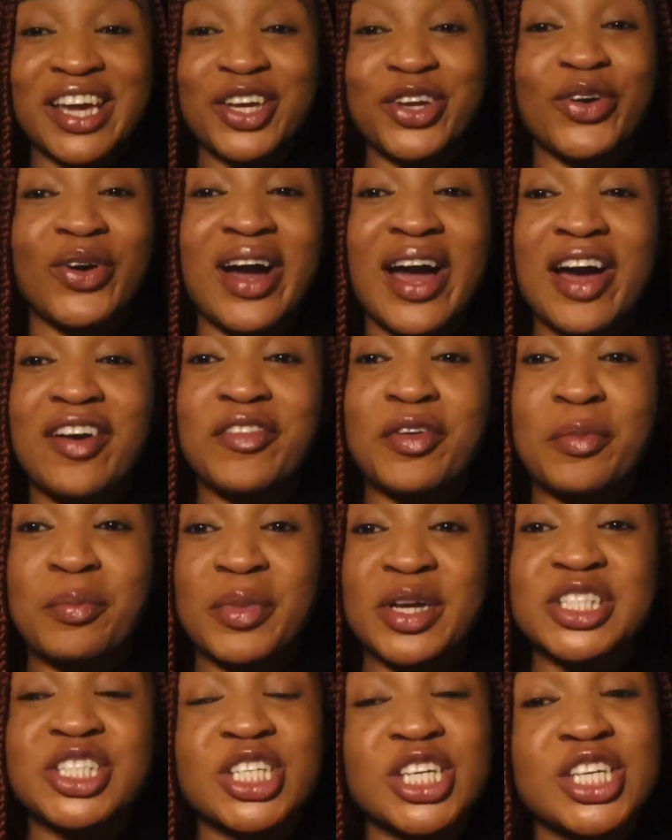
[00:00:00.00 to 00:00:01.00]
You'll have a
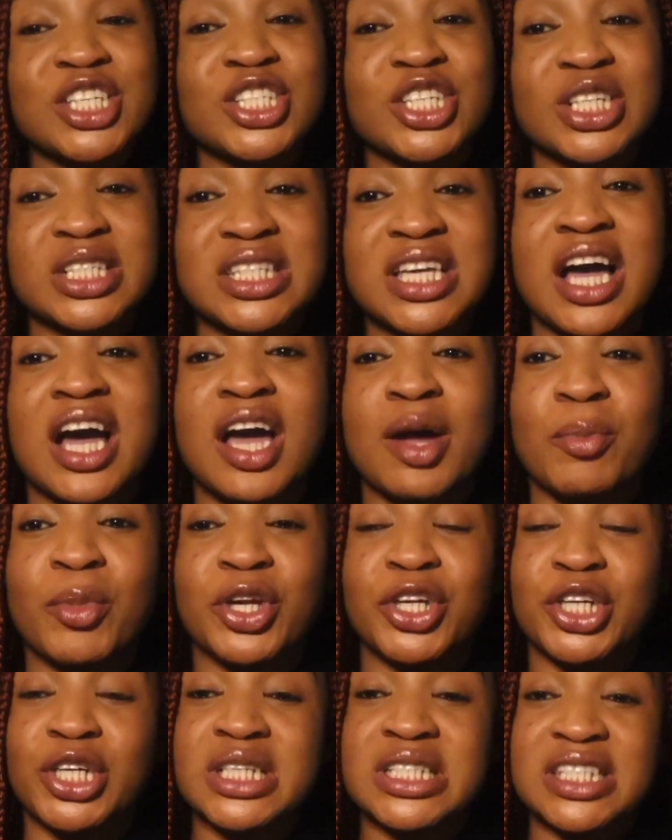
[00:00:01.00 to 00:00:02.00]
much easier time
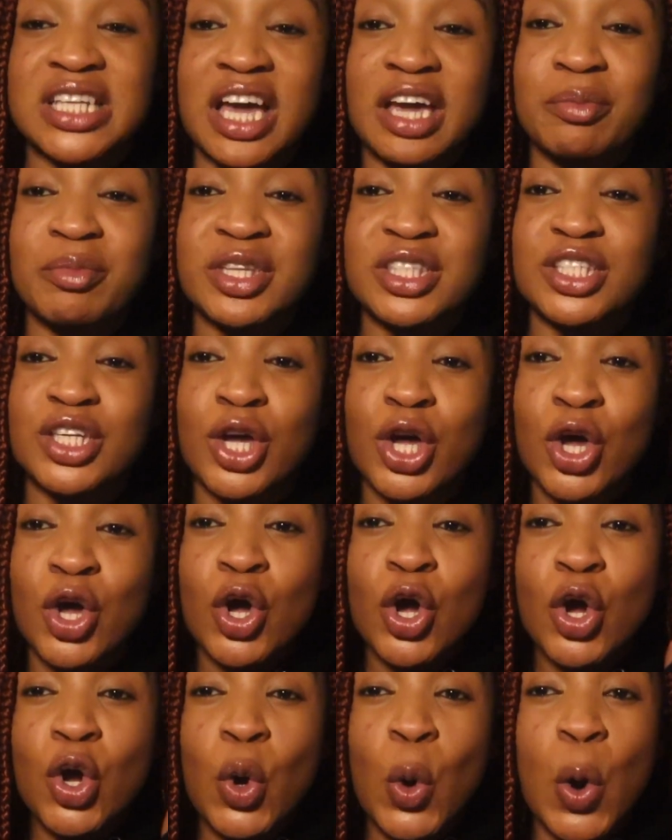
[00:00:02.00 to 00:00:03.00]
on your assignments
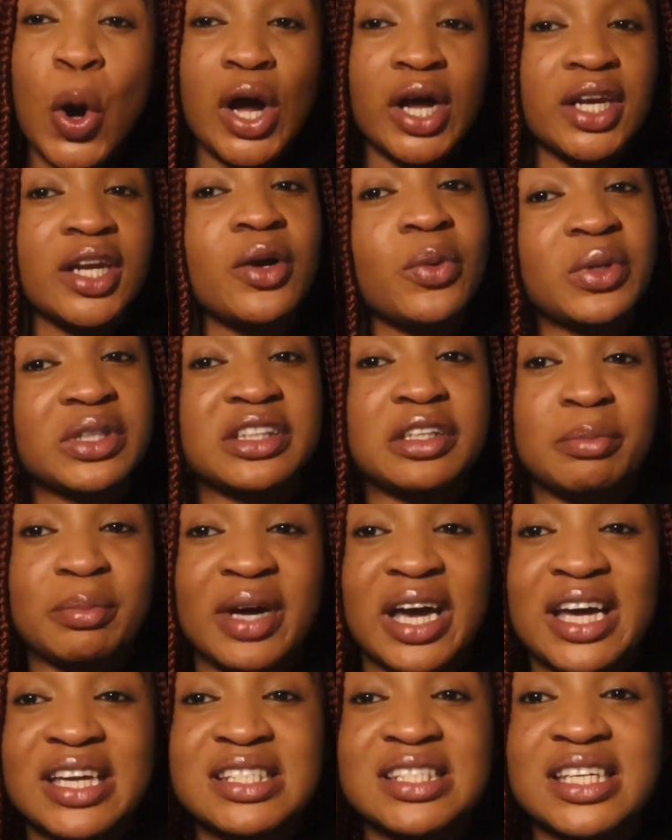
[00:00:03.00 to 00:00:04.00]
going in with the
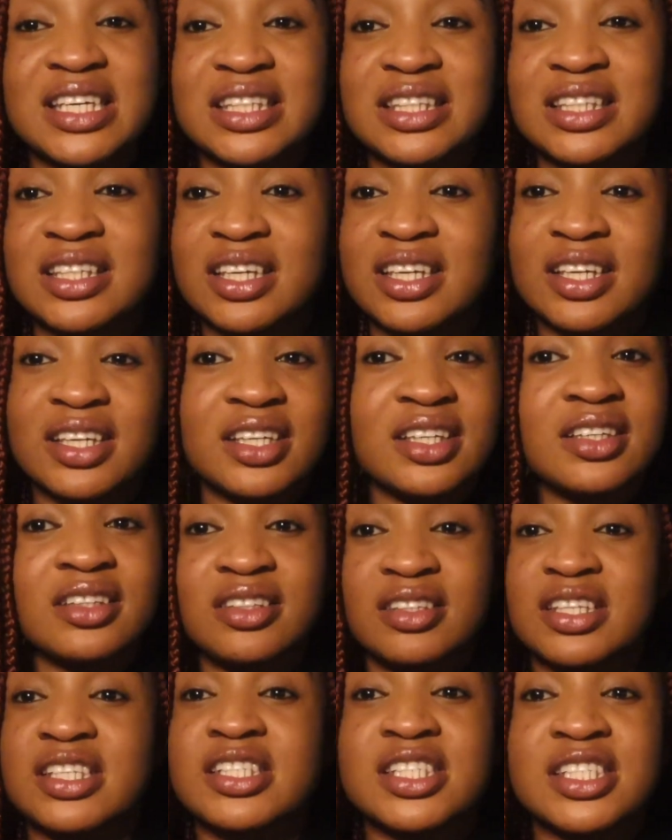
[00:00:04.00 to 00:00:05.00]
mindset that
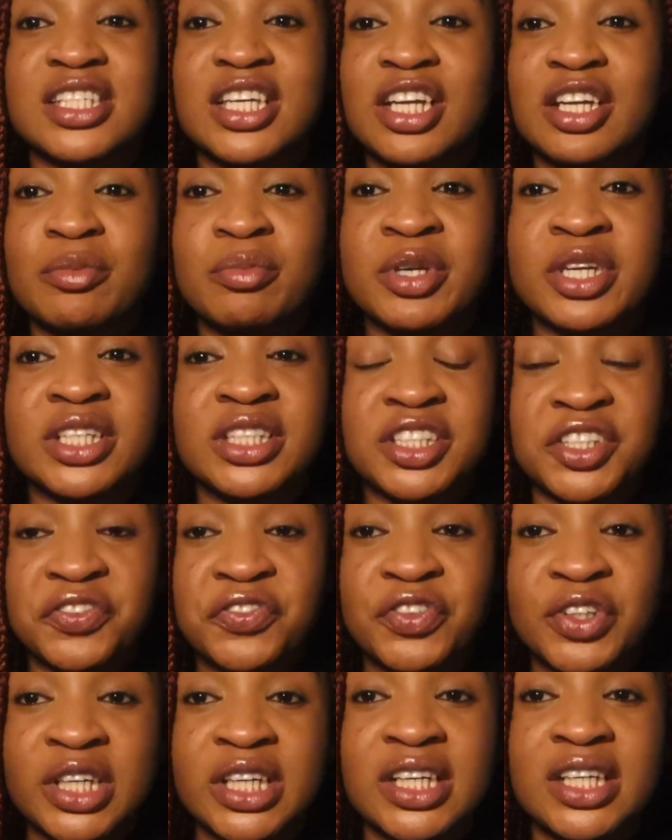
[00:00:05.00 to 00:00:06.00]
this is gonna be
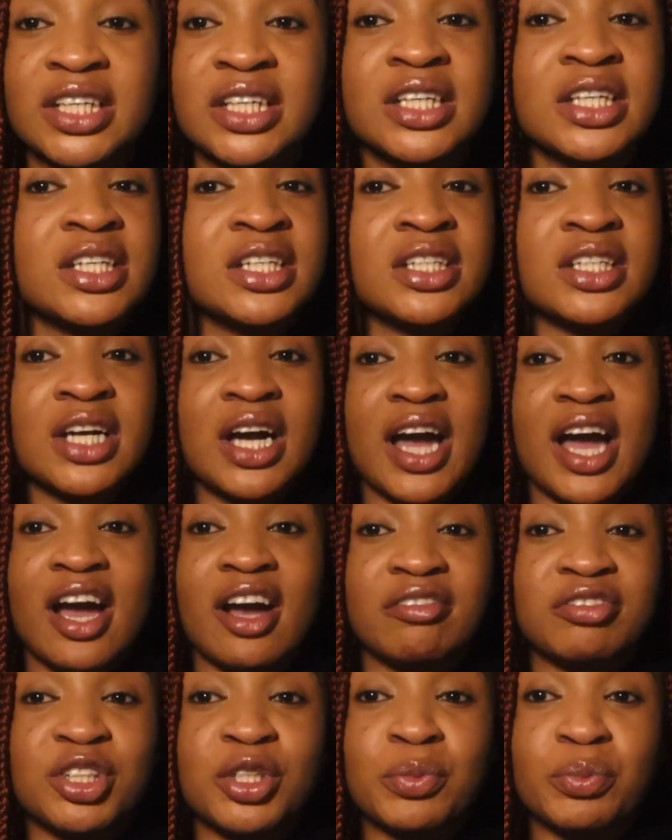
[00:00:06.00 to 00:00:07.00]
different. I
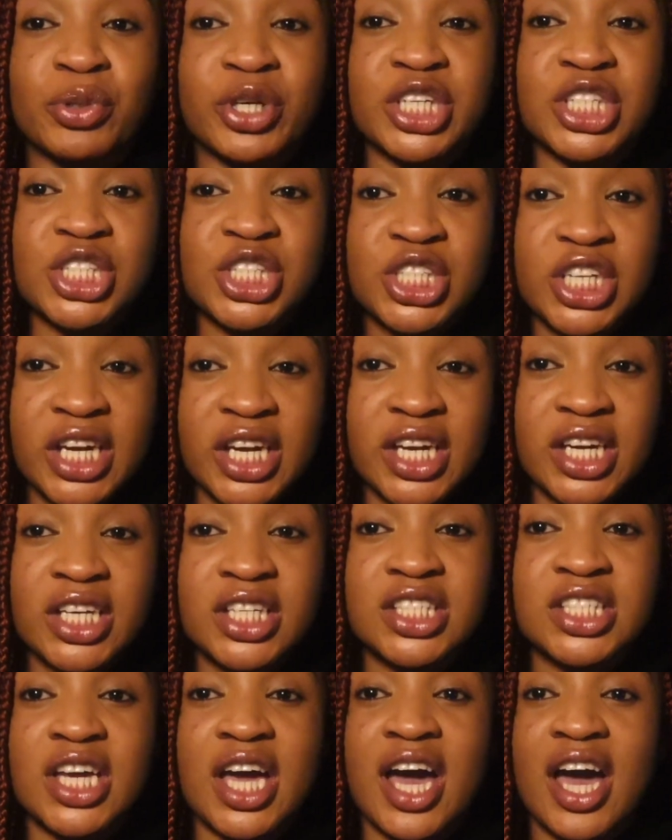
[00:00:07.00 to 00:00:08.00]
have to embrace
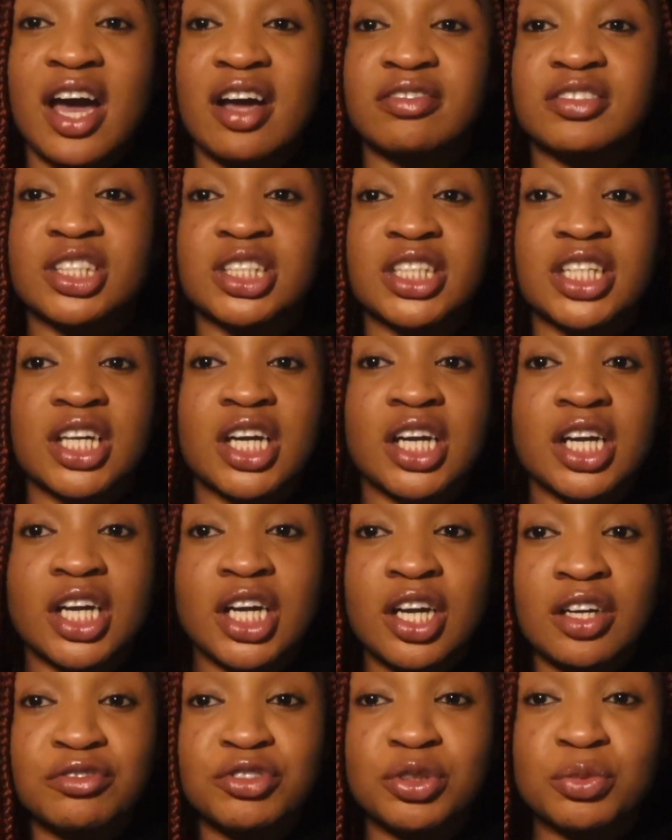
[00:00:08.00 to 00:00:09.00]
change. I have to get
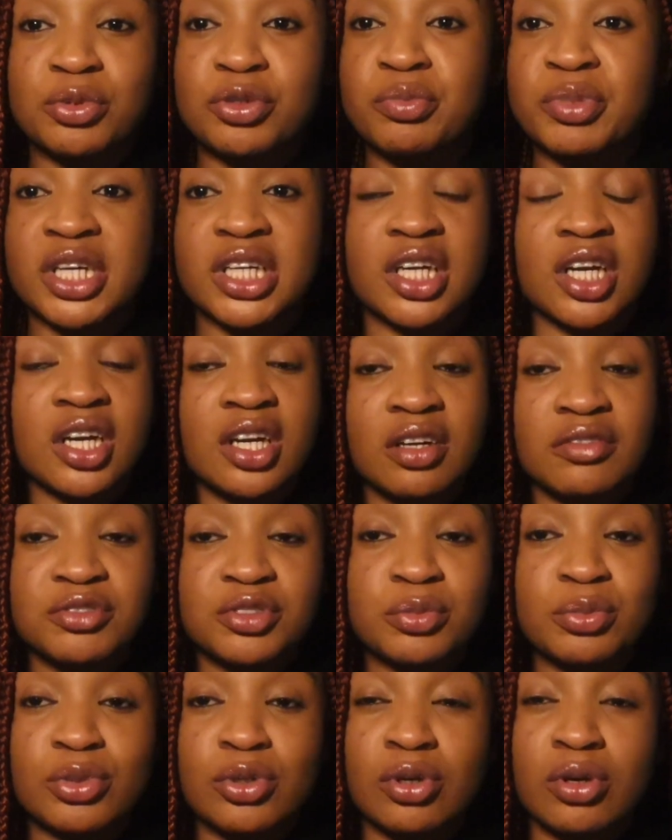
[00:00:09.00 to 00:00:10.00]
comfortable being
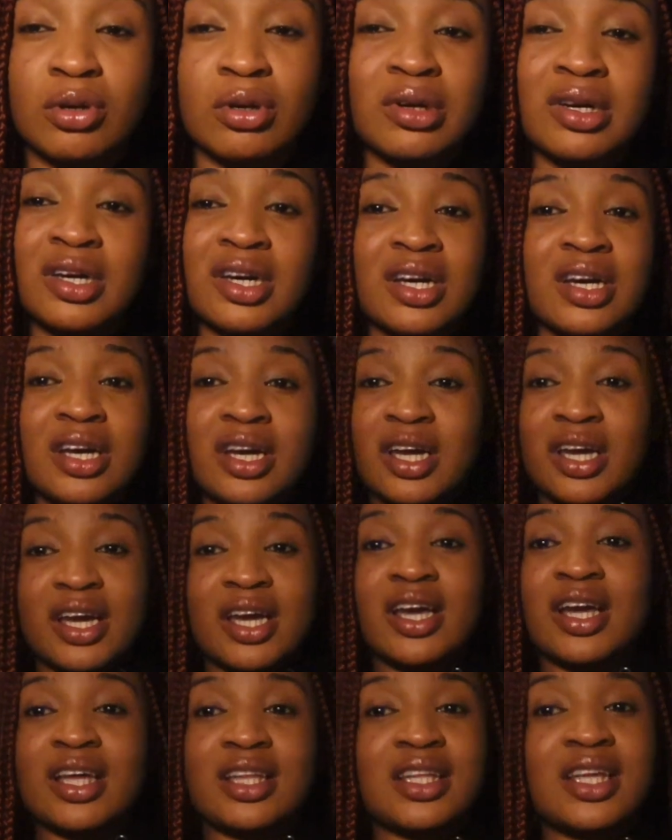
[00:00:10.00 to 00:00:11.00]
uncomfortable.
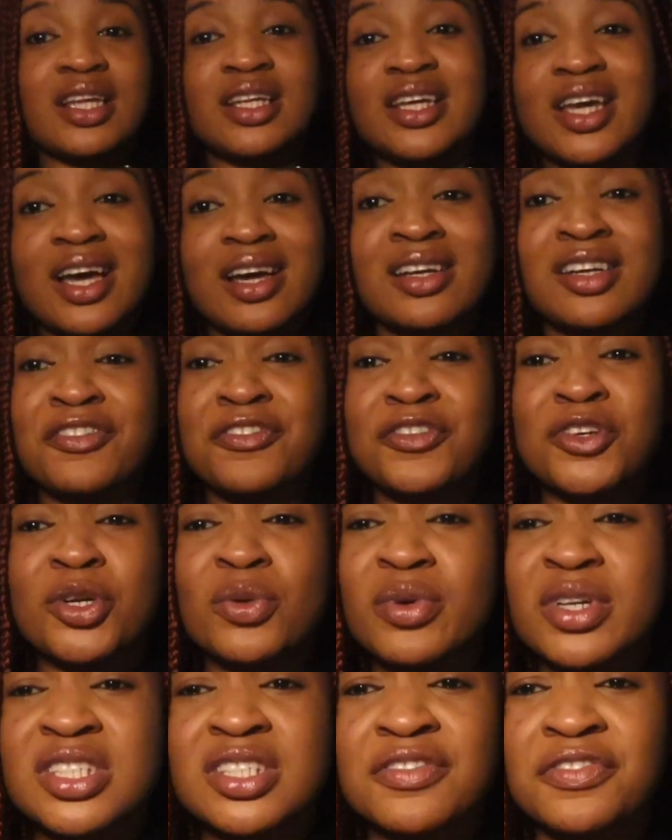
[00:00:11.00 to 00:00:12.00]
And then, yeah, in a few
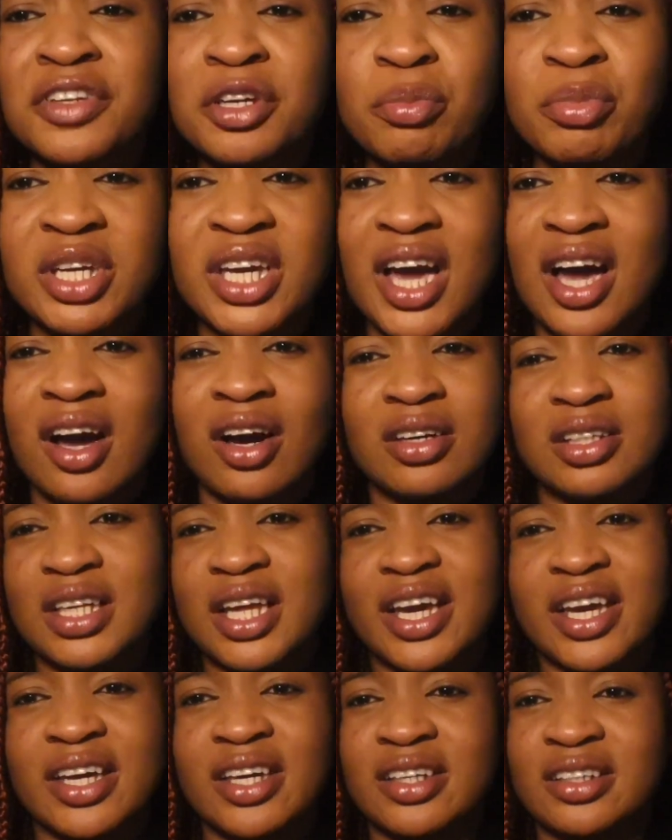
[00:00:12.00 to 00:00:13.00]
weeks, you're finna be out.
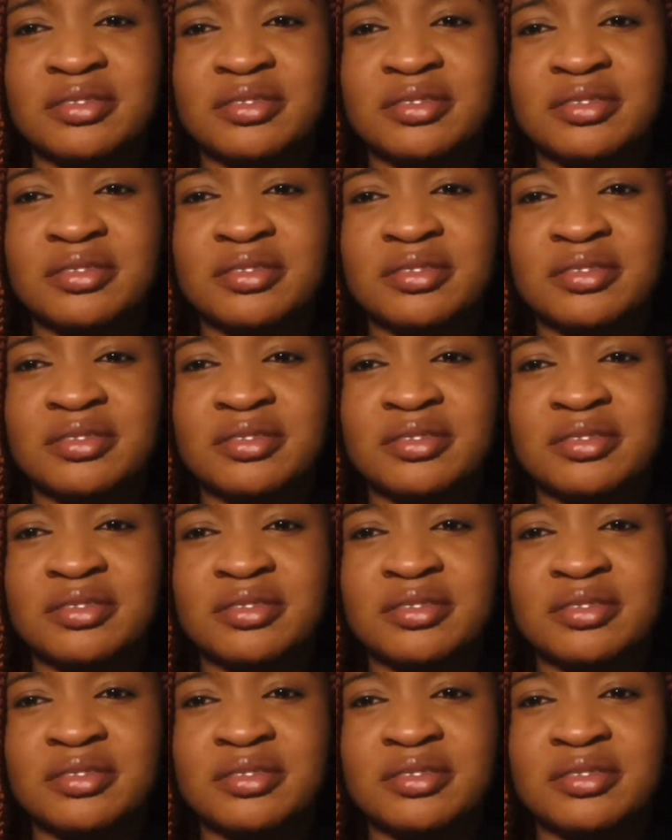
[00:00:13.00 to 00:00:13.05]
Like,